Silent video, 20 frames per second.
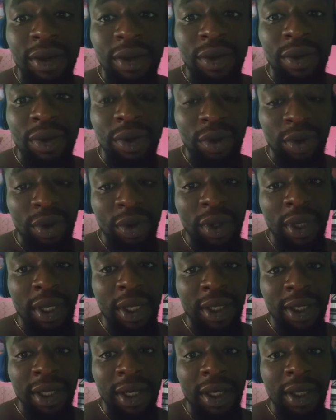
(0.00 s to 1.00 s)
you
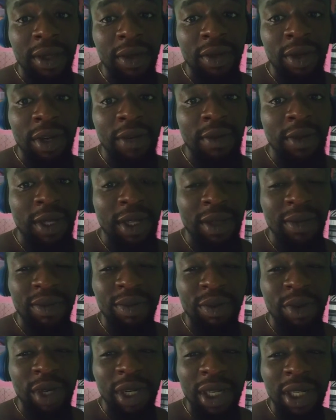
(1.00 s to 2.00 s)
understand, it would have been a
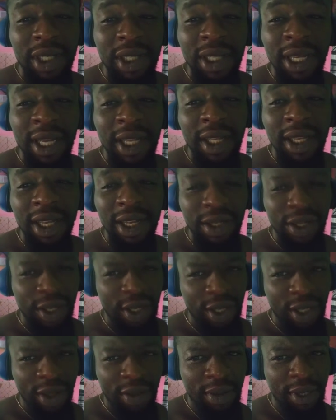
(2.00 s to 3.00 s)
more than 10-year
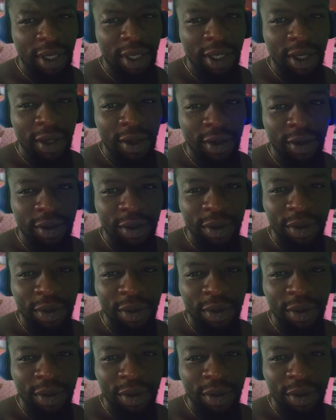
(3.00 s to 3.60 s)
journey by now.